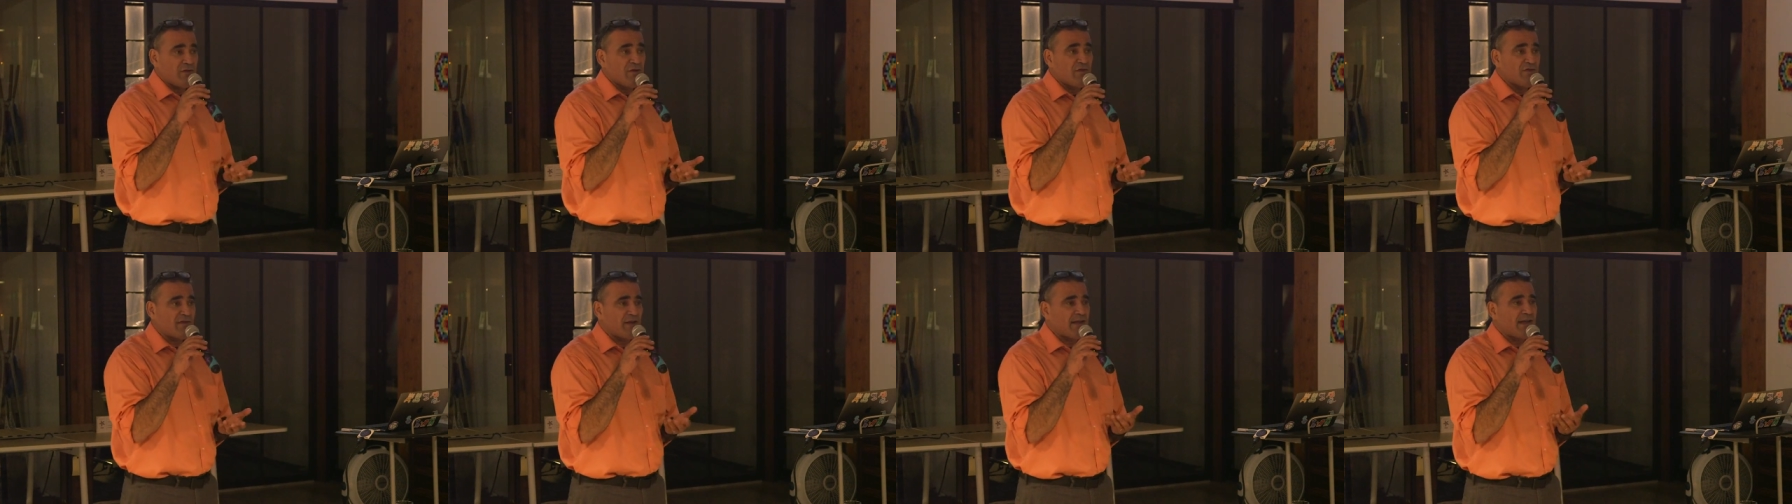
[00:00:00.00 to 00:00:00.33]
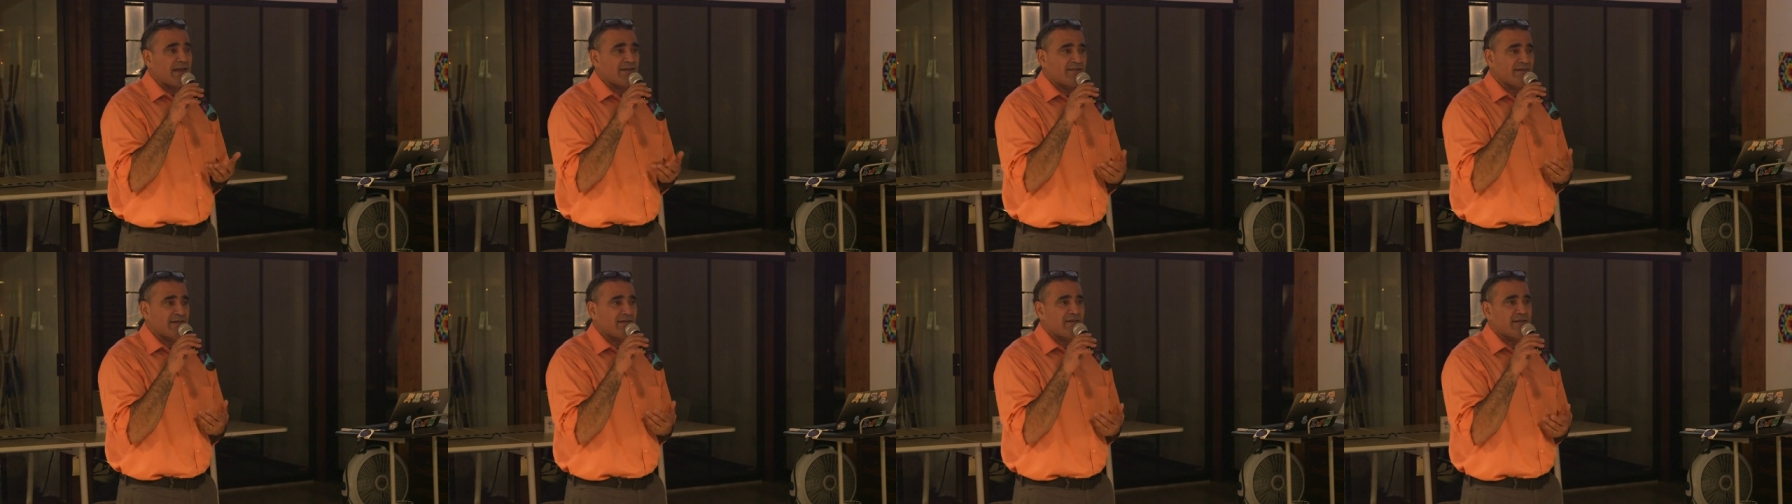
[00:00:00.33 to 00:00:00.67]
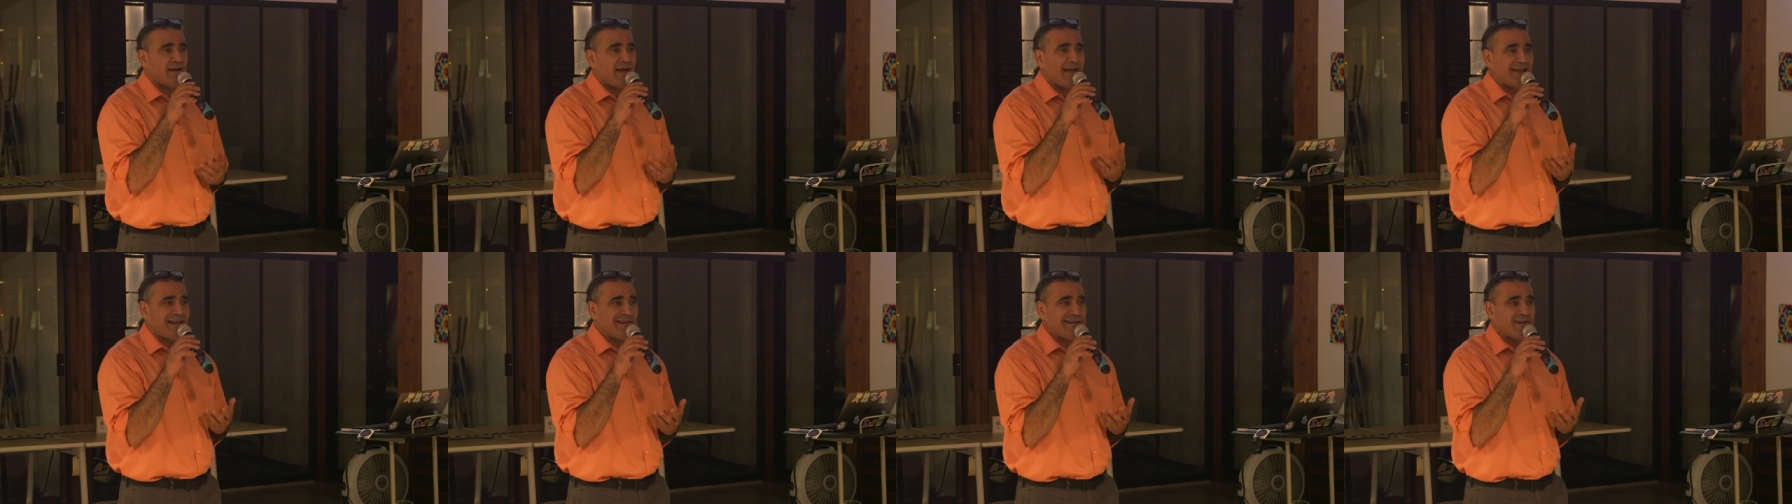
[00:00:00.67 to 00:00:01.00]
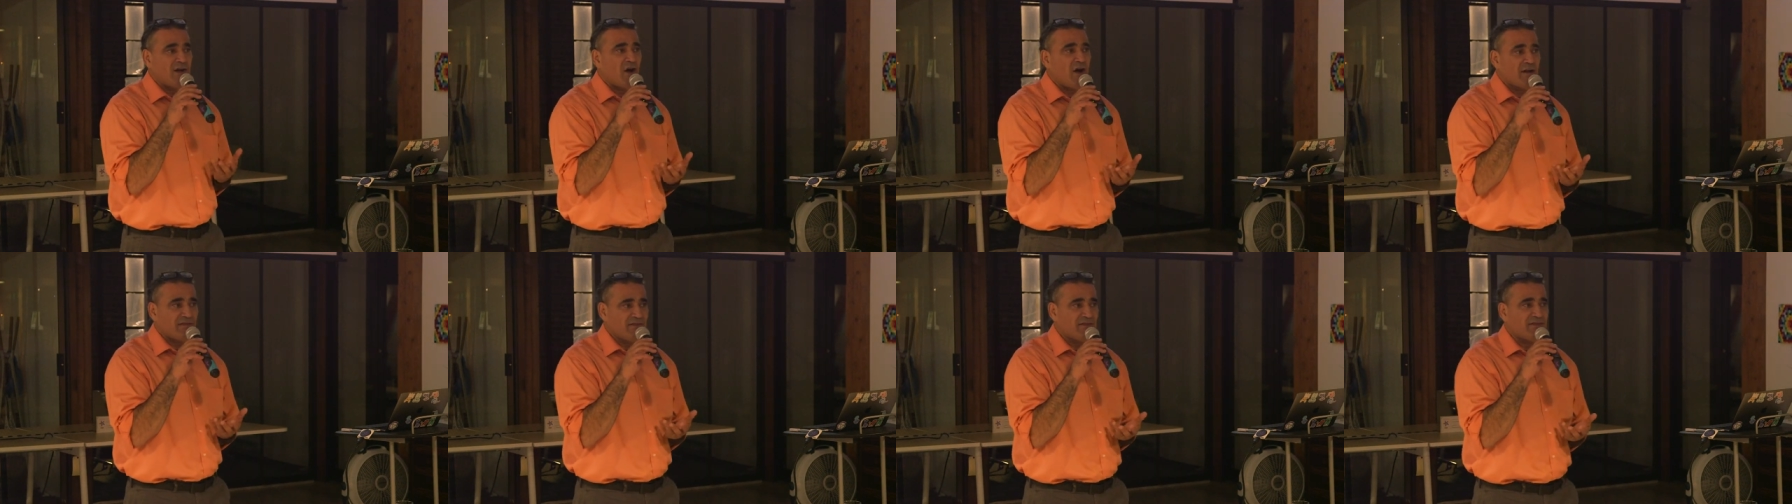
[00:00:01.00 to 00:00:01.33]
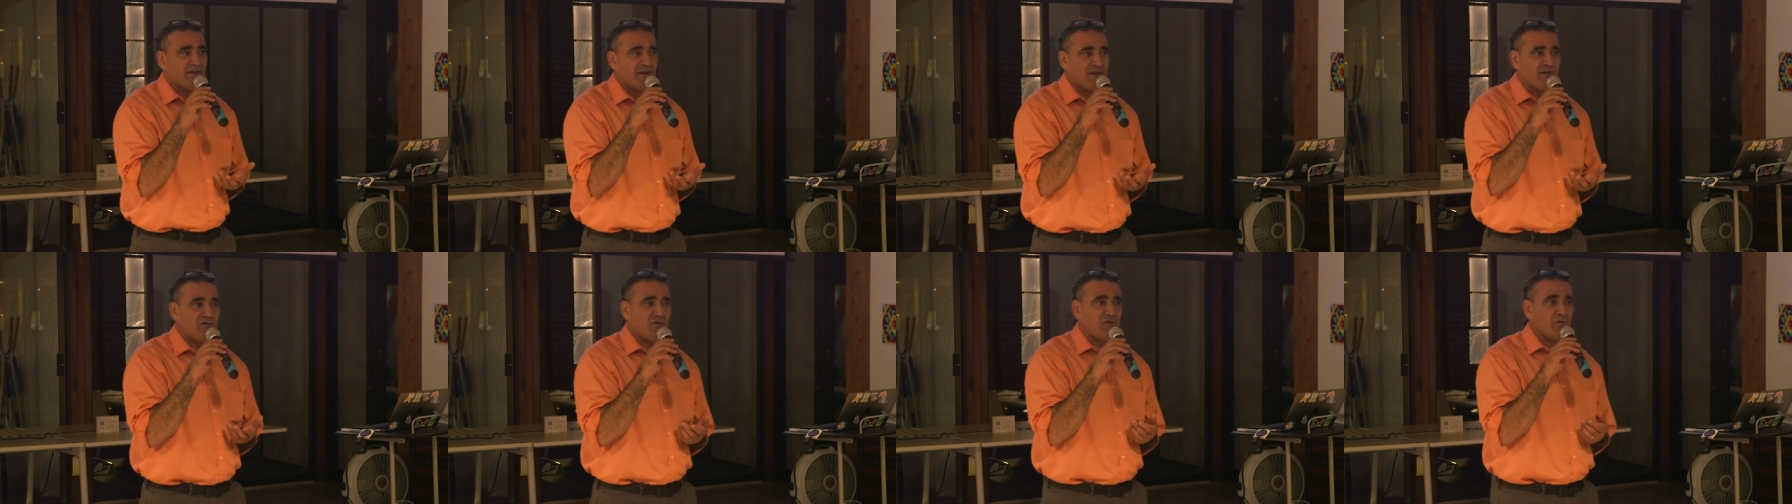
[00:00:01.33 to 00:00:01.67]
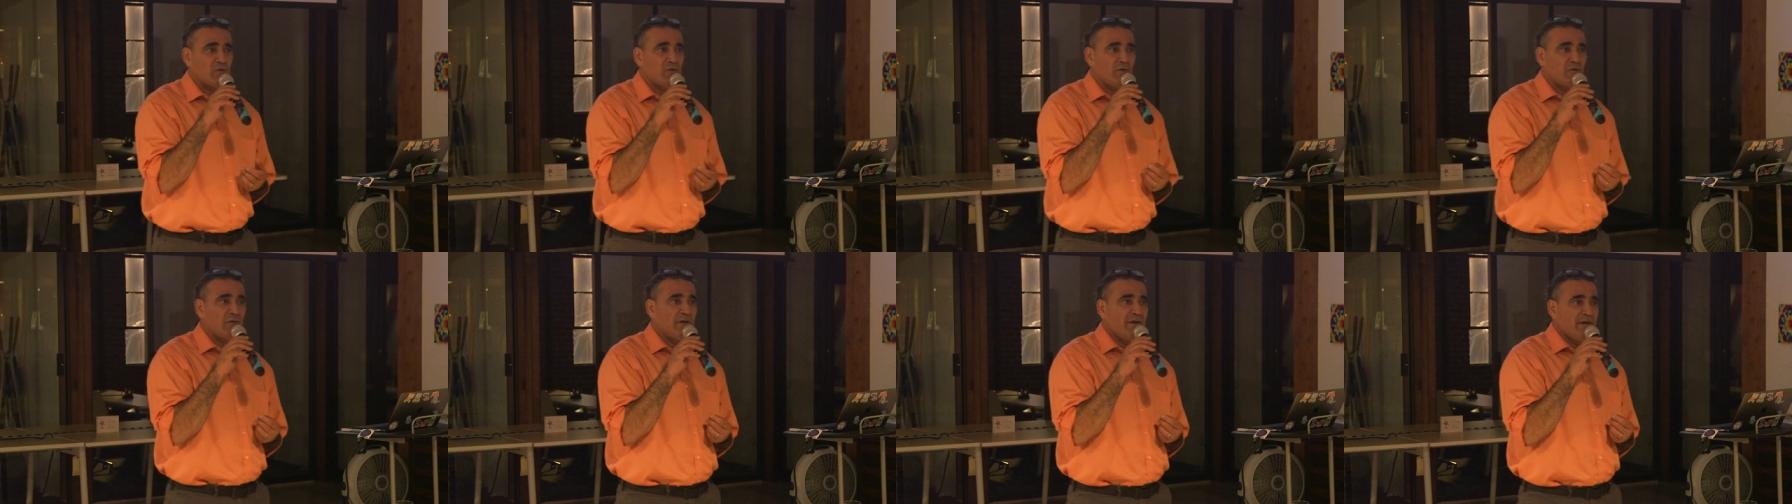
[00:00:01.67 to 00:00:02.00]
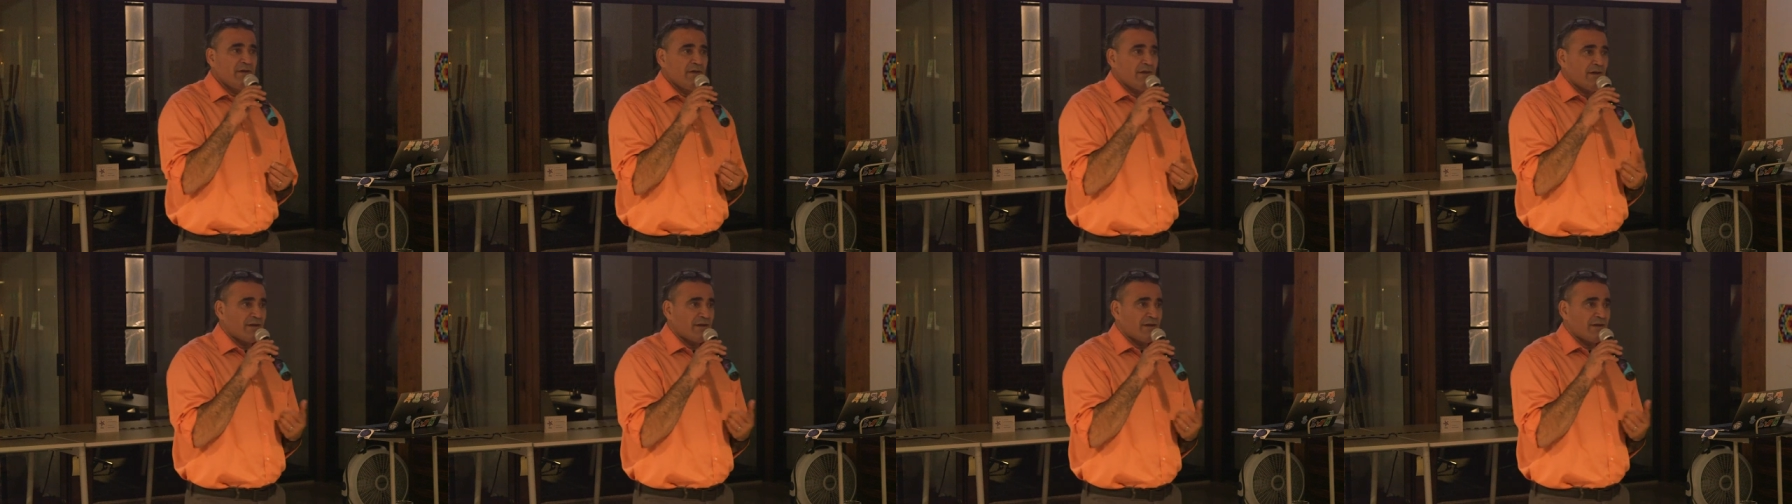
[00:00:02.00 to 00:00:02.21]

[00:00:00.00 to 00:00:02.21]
music as a diagnostic tool